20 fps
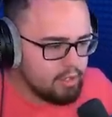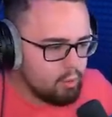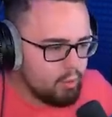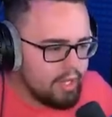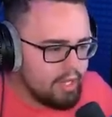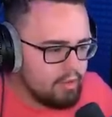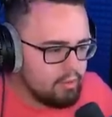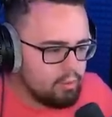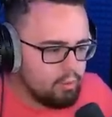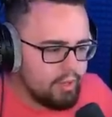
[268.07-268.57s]

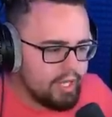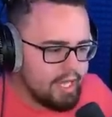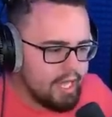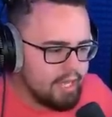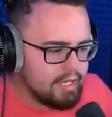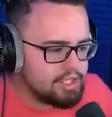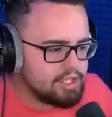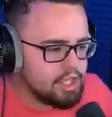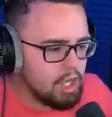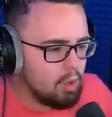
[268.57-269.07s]
Yes. We
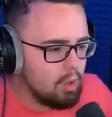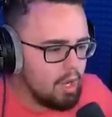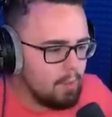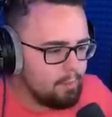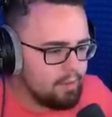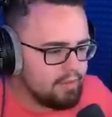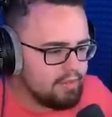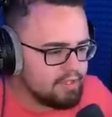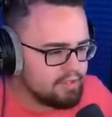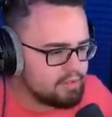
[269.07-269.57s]
can't show
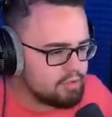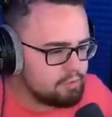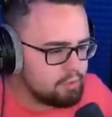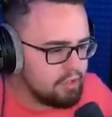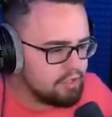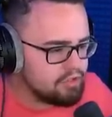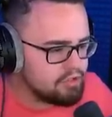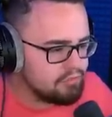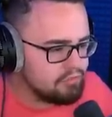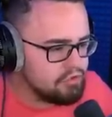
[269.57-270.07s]
up in this
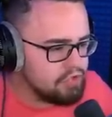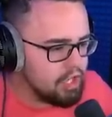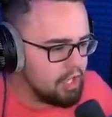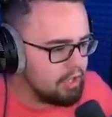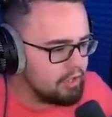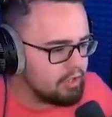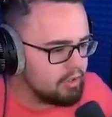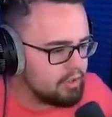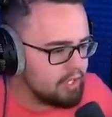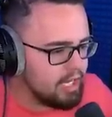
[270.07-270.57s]
piece of
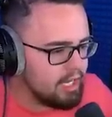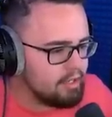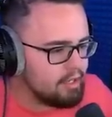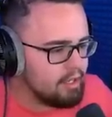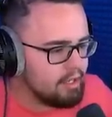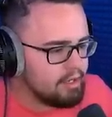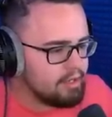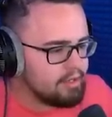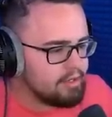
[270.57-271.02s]
junk, okay?